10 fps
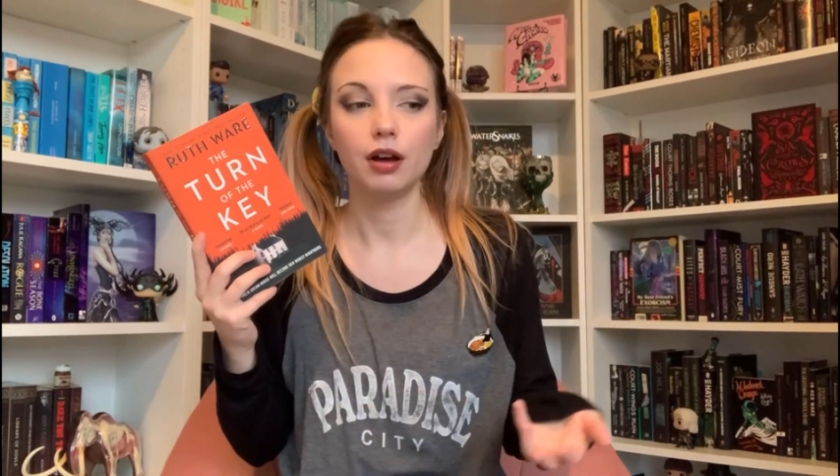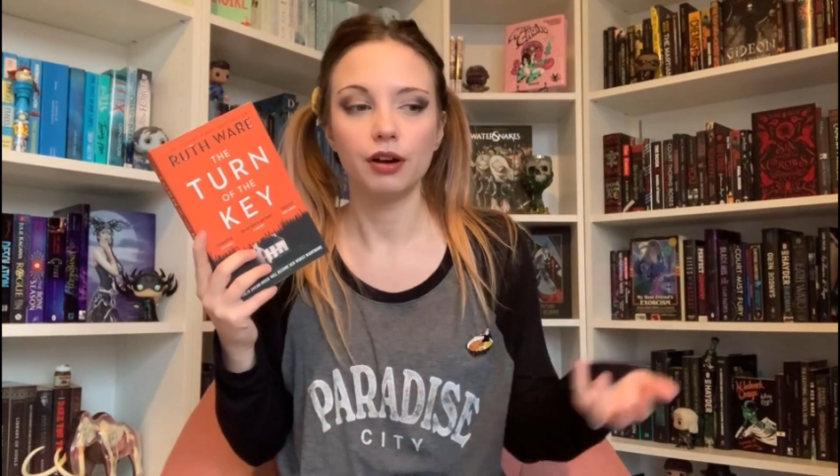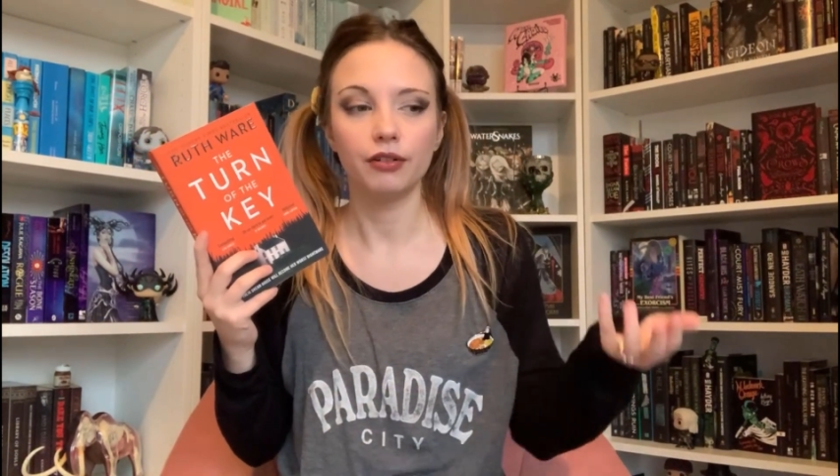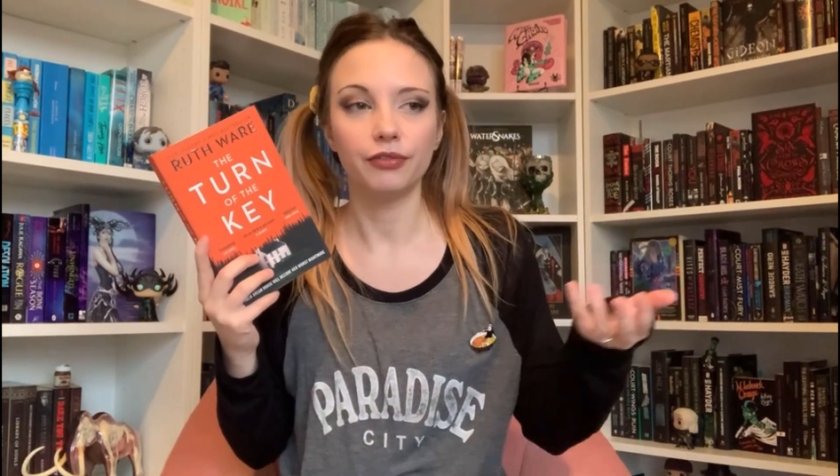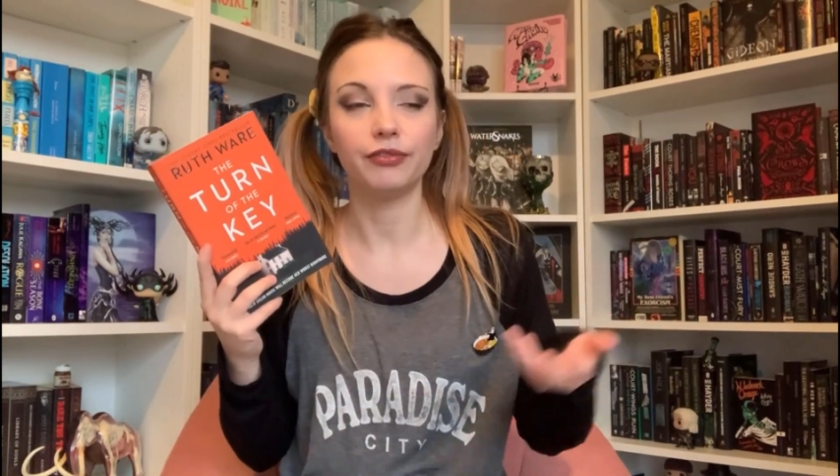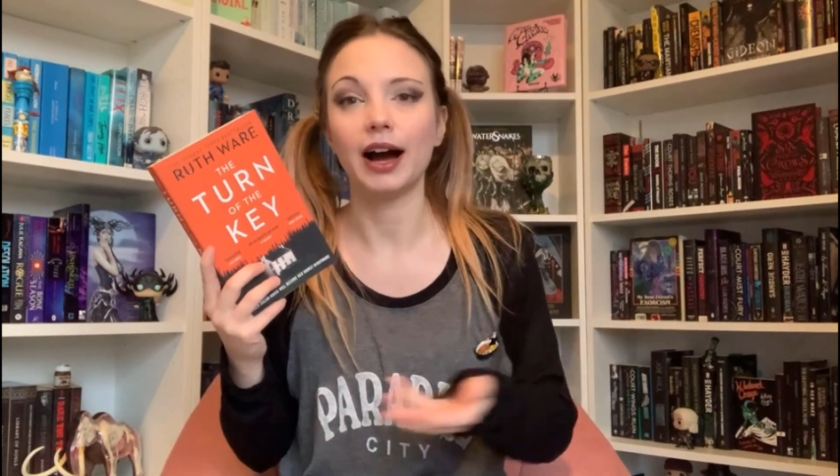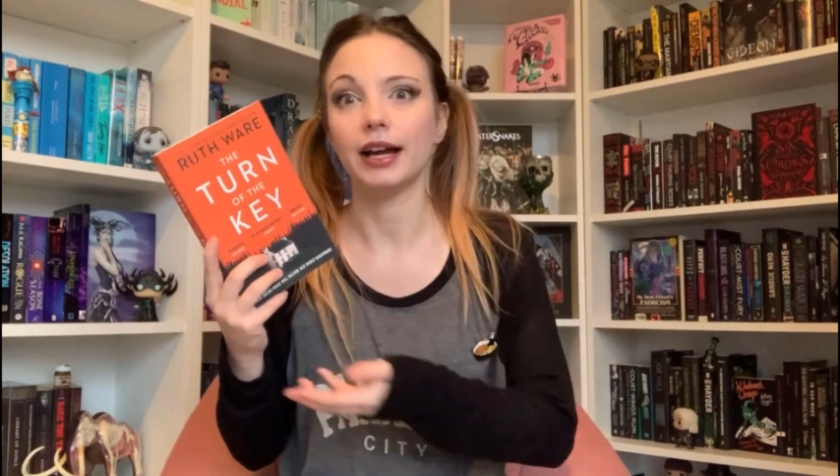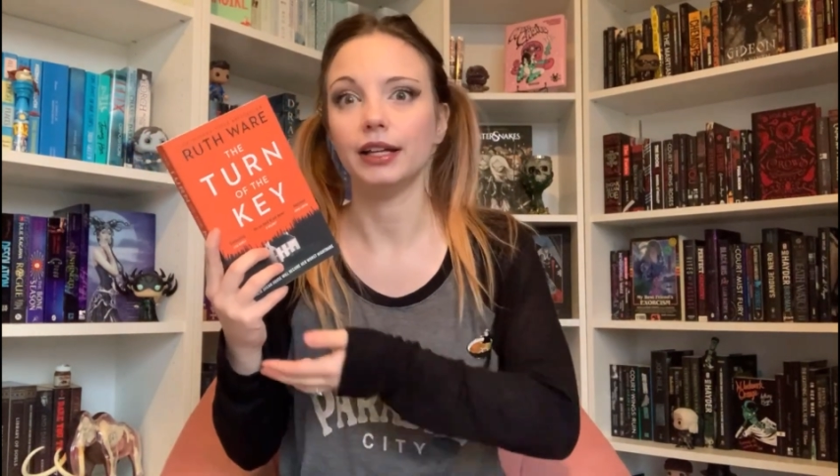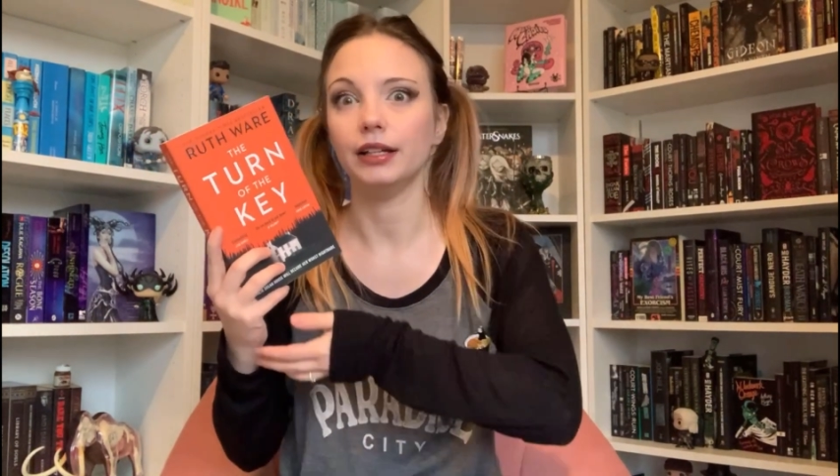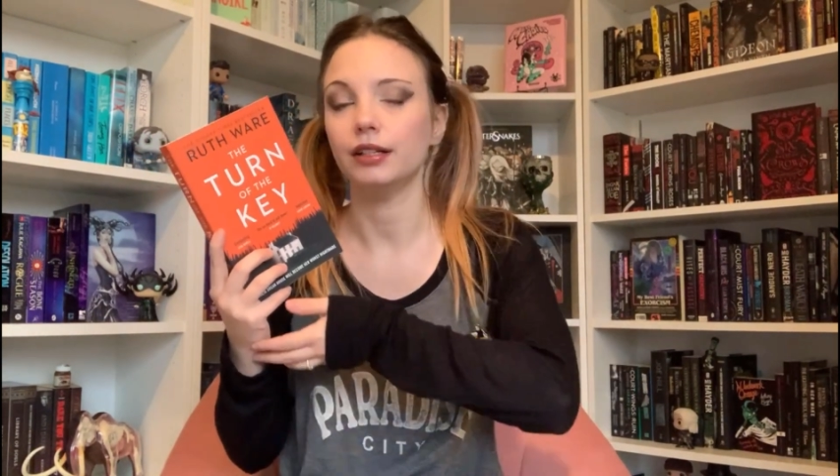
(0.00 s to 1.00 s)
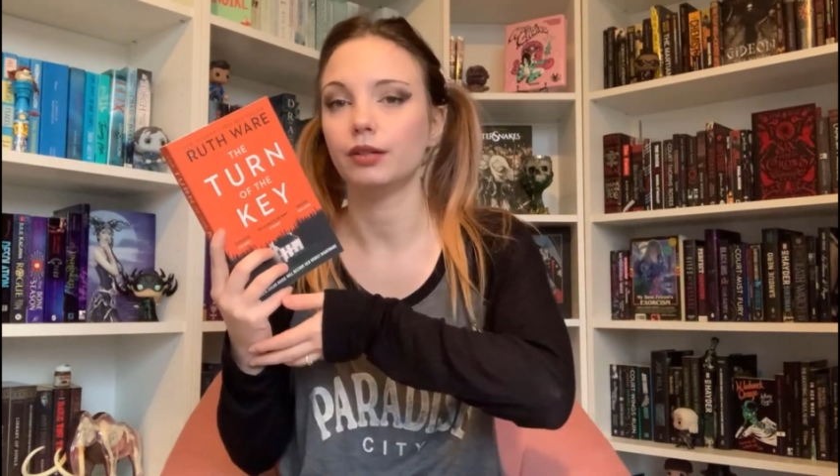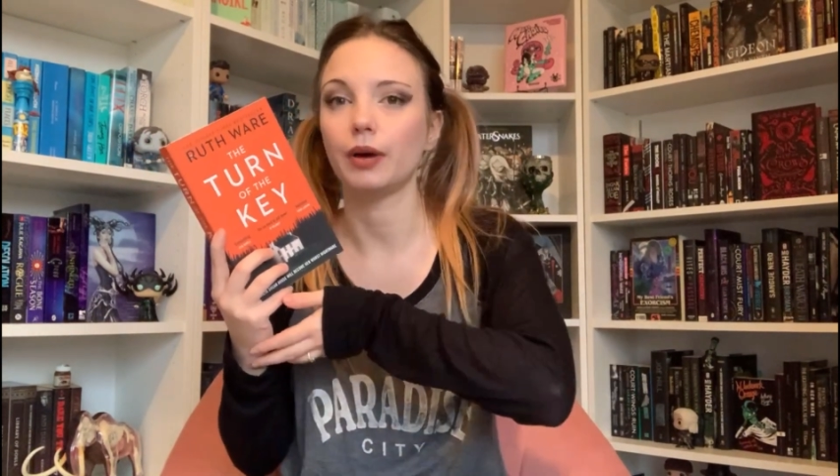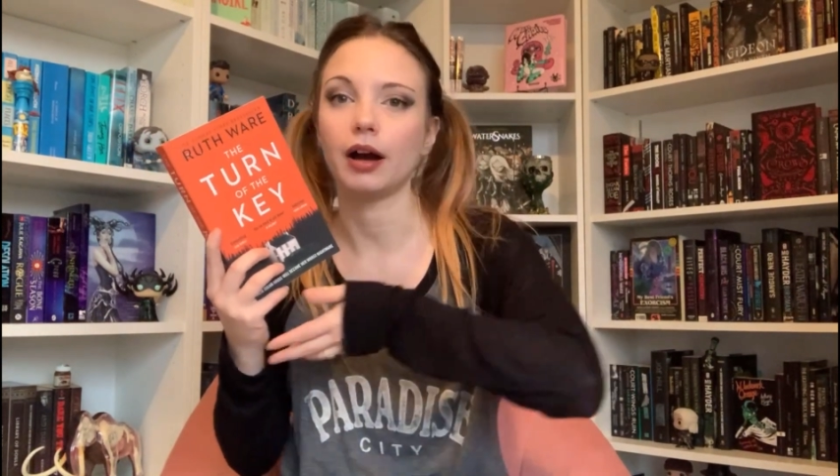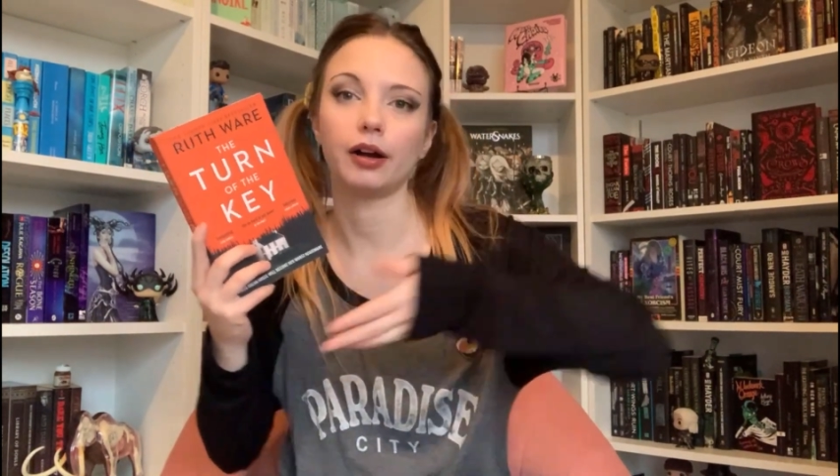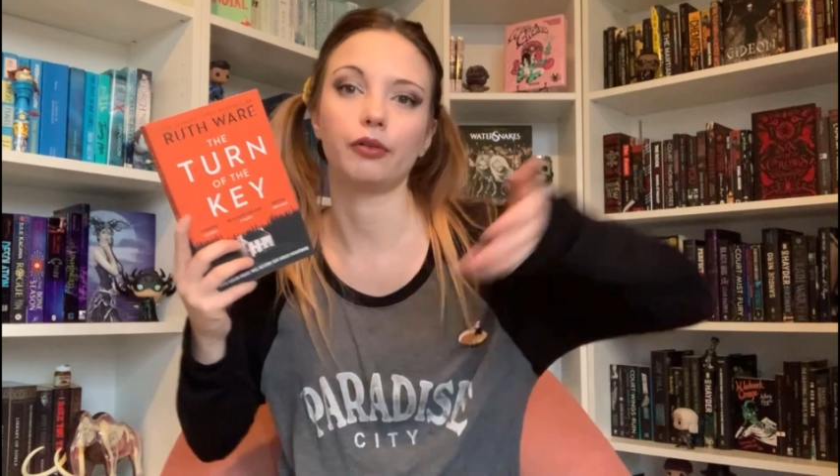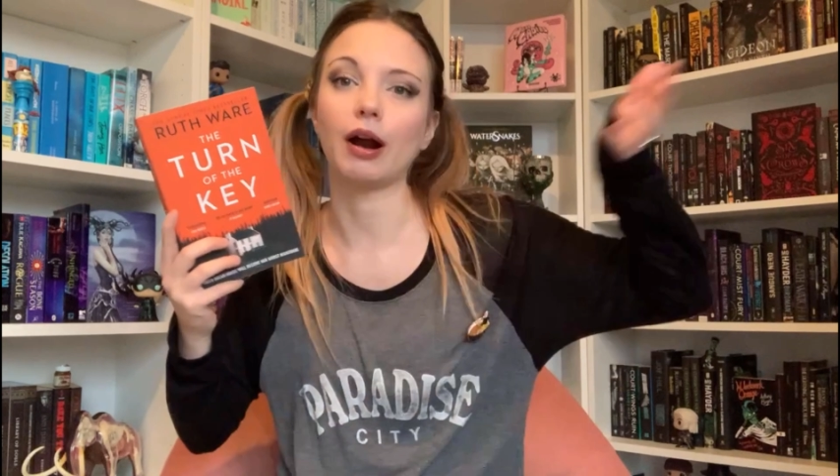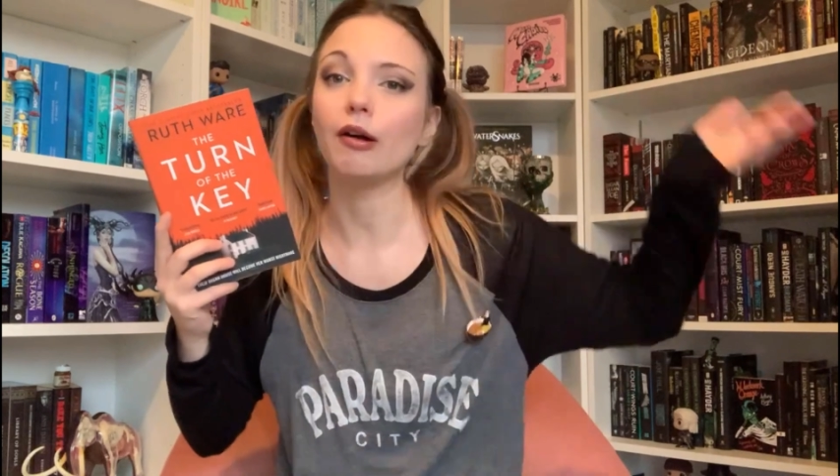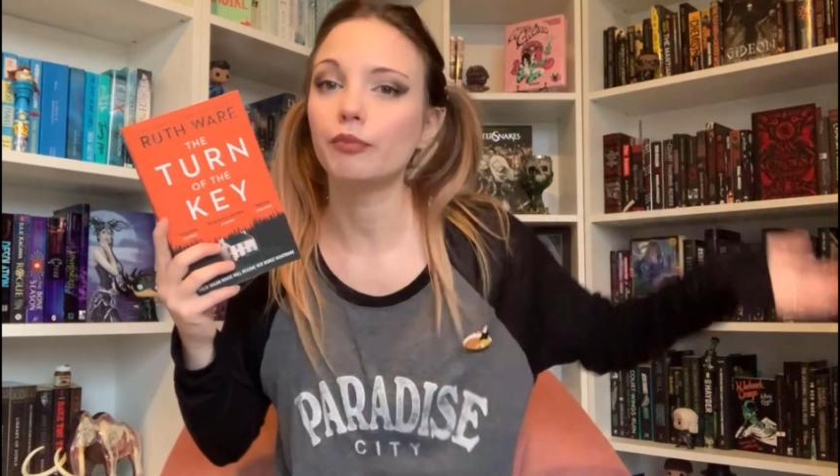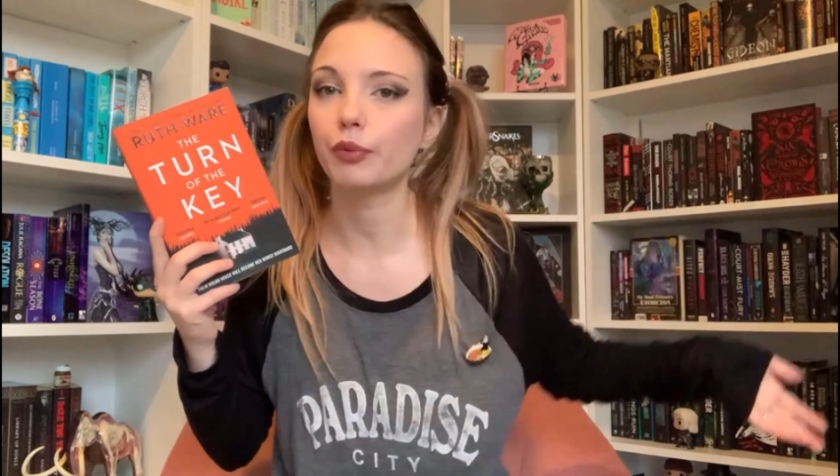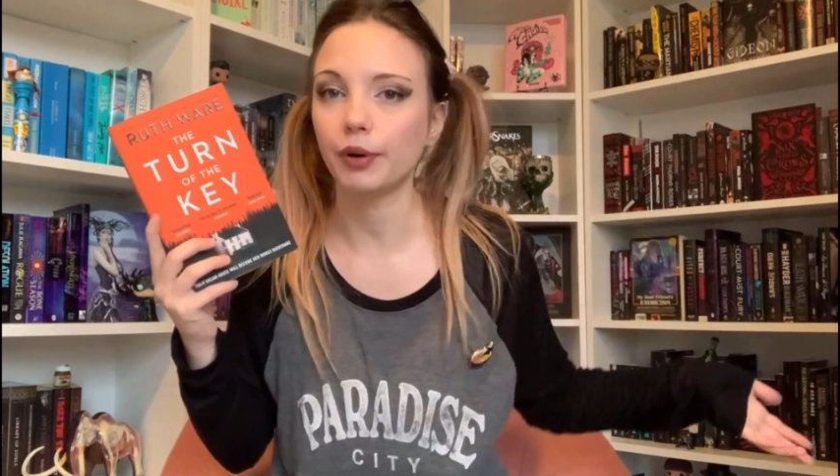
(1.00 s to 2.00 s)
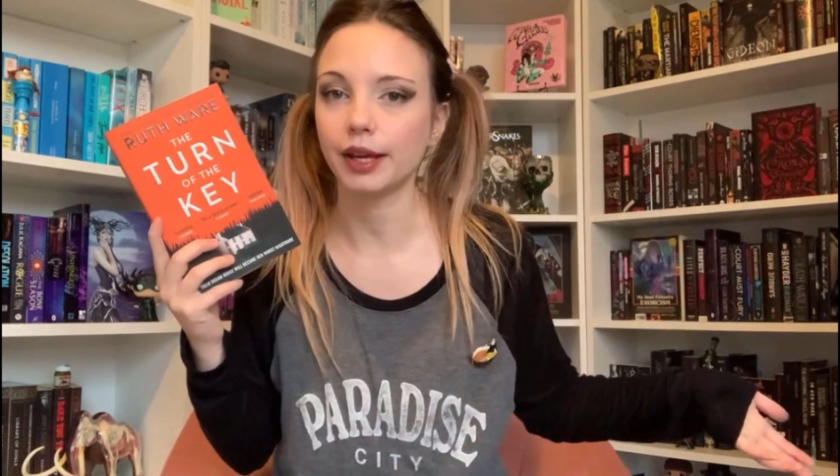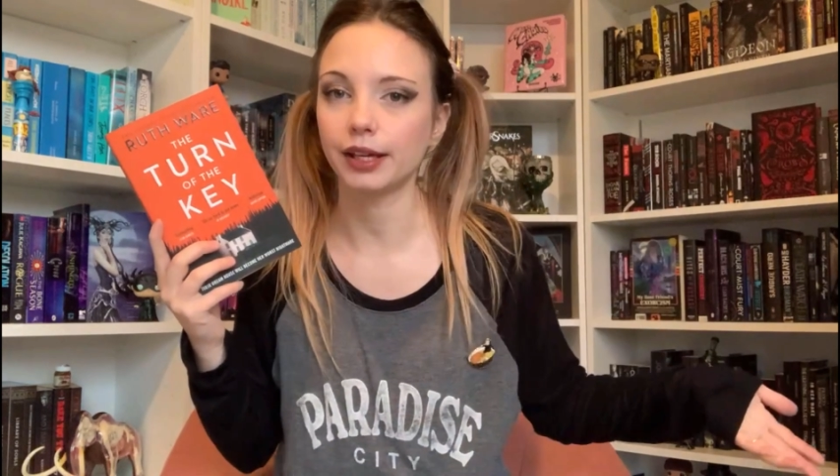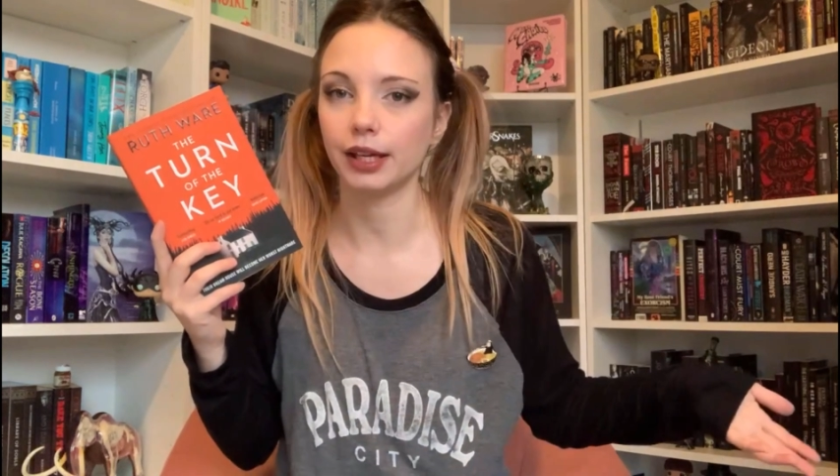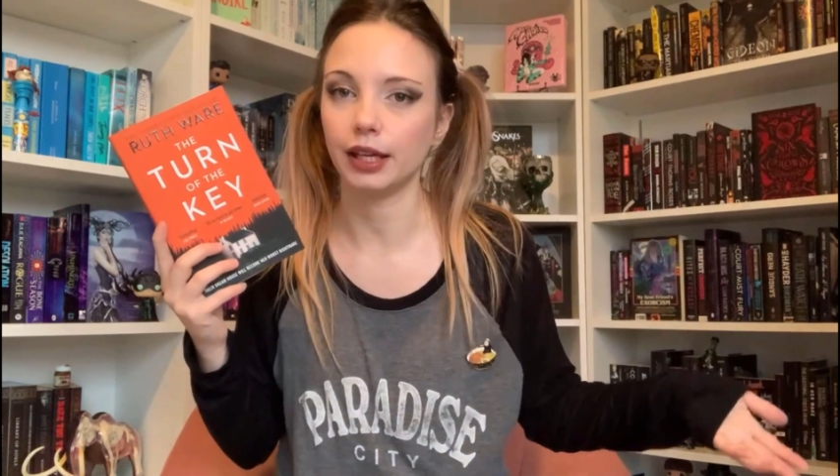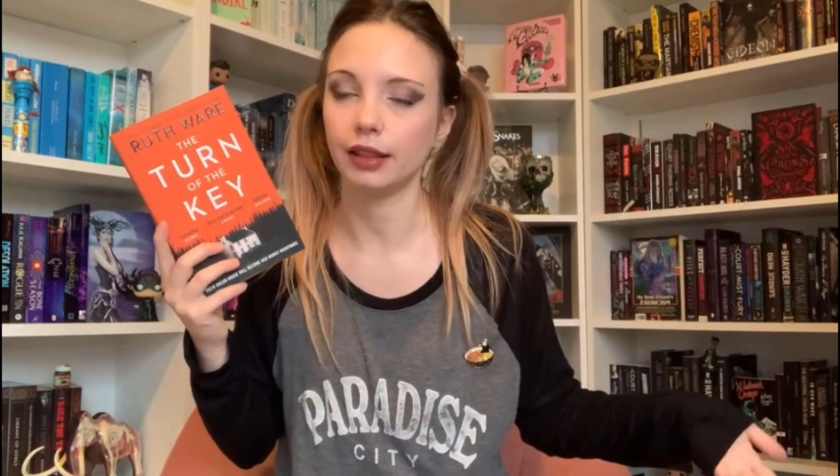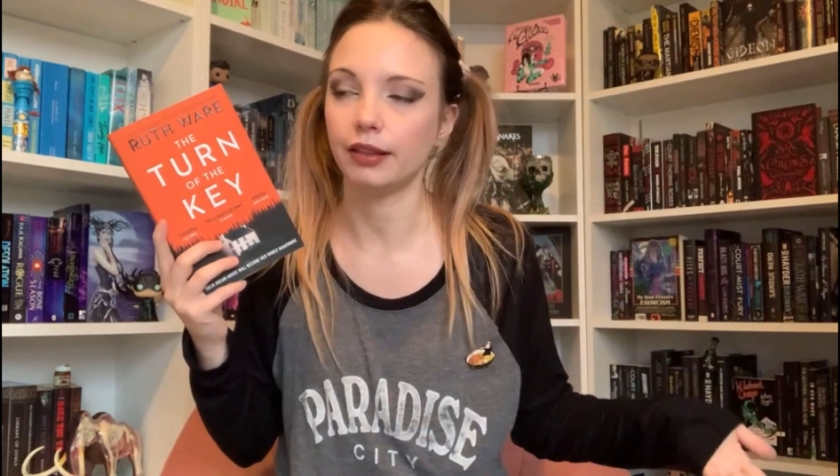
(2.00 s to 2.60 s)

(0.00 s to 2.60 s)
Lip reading: find groundbreaking,